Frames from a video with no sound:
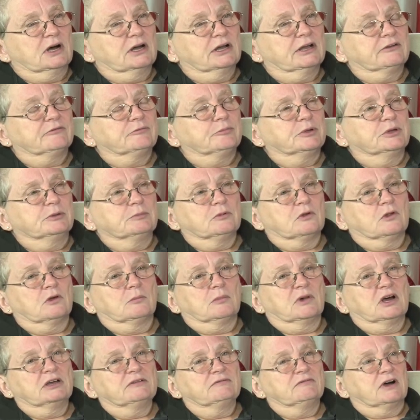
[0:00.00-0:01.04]
I have people on
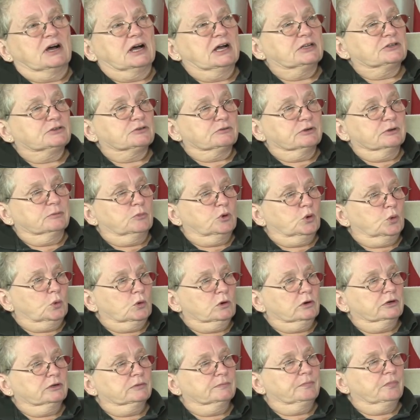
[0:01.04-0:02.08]
my advisory
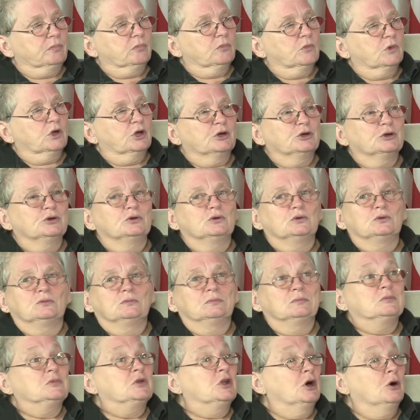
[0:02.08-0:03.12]
board who
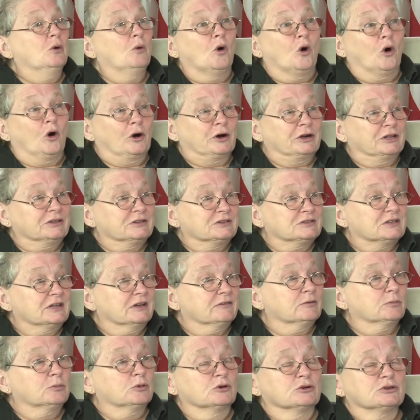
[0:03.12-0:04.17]
know artists, have
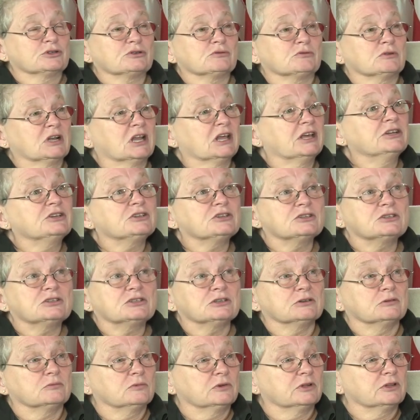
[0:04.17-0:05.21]
a personal
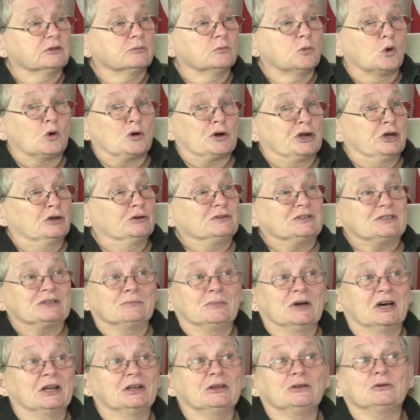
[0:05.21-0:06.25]
relationship with them, or know
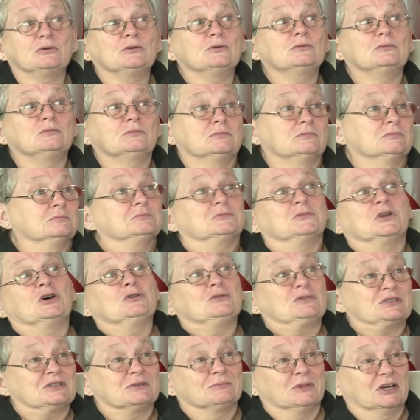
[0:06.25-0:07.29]
somebody who
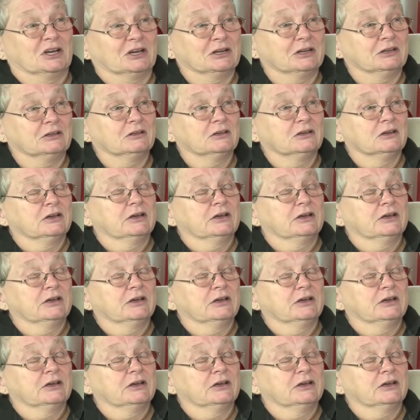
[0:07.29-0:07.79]
knows somebody.